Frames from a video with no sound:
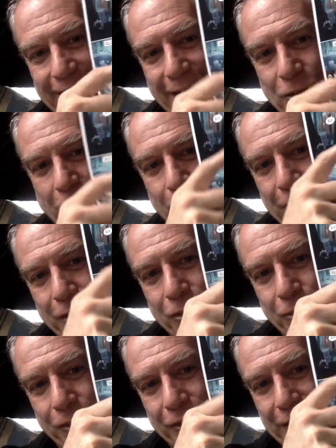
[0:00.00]
A John Romita
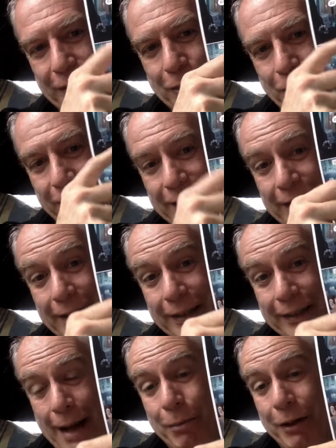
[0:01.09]
Jr. signature is that
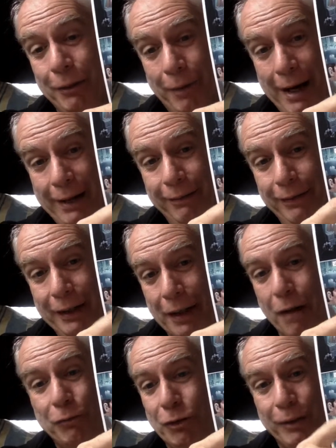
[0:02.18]
things happen in the rain. He
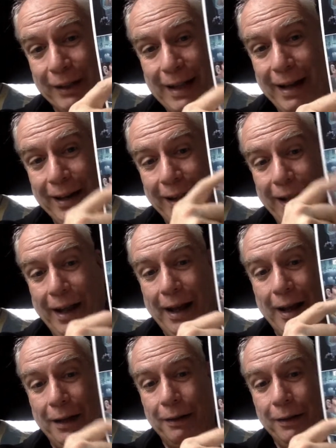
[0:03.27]
loves doing that.
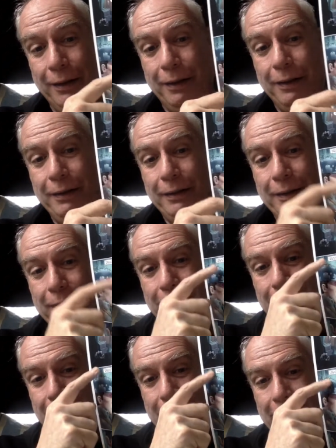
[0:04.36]
Uh,
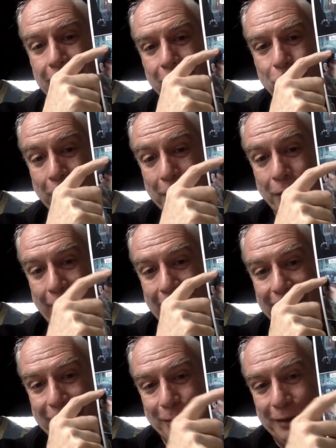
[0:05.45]
he's really good at
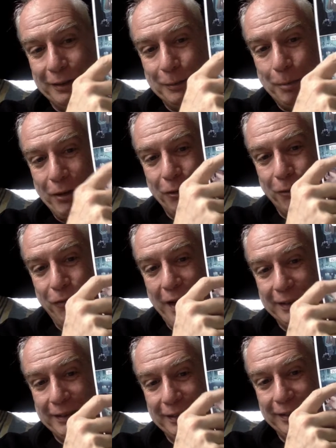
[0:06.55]
it too. The special
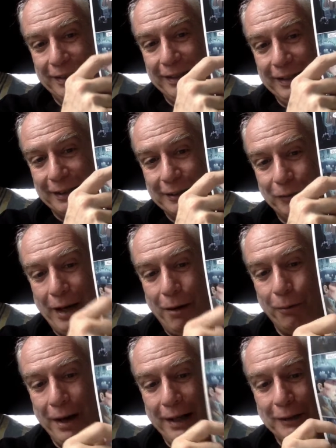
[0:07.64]
effects that he does of how
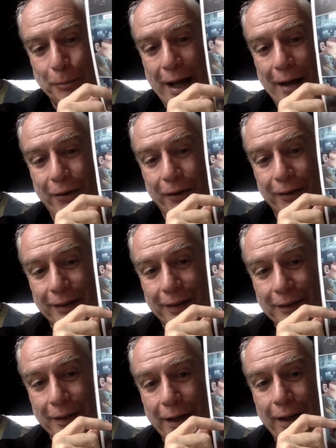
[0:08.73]
rain is splattering on
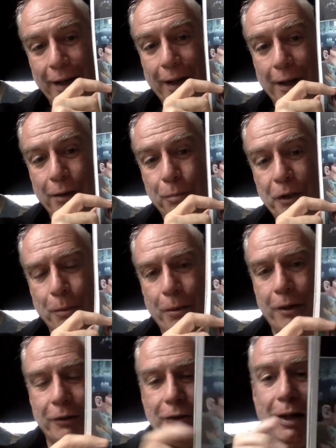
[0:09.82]
things. Uh, Peter
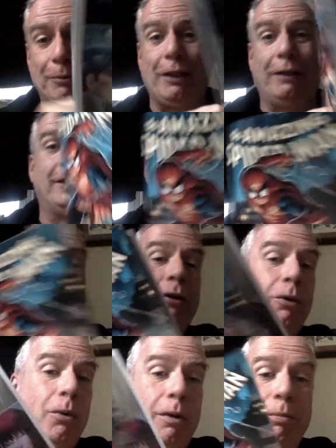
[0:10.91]
Parker stops outside her
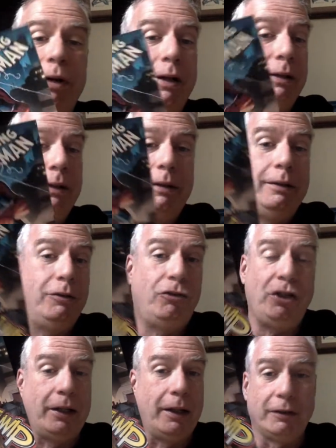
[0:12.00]
door, but
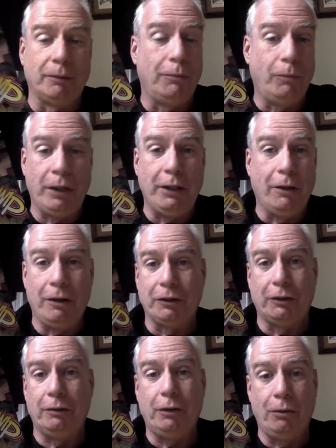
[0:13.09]
she tells him when he calls
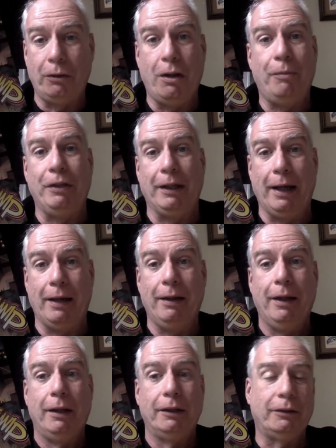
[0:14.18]
her, "Don't call me again."
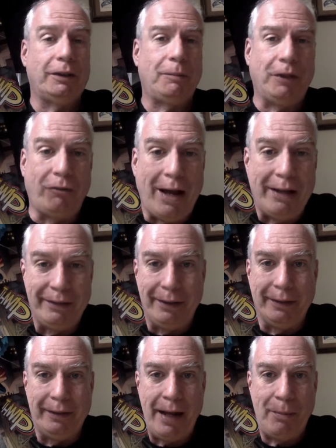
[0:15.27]
So something drastic
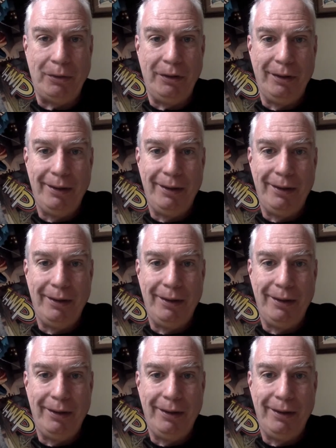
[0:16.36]
has happened.